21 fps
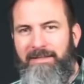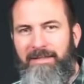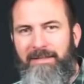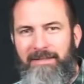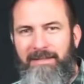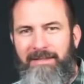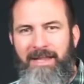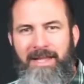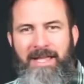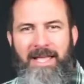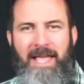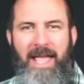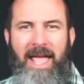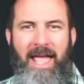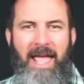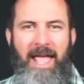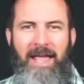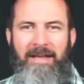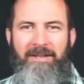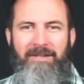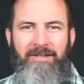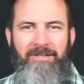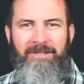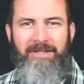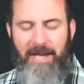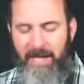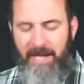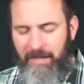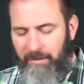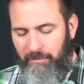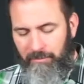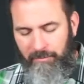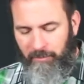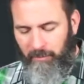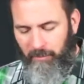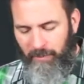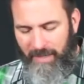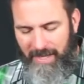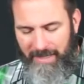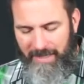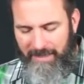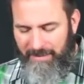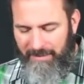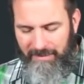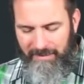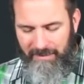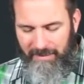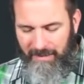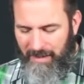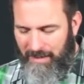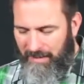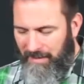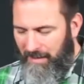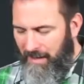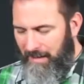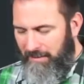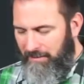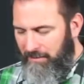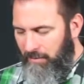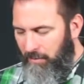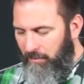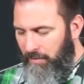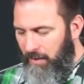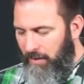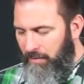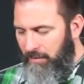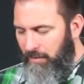And you just kind of read and don't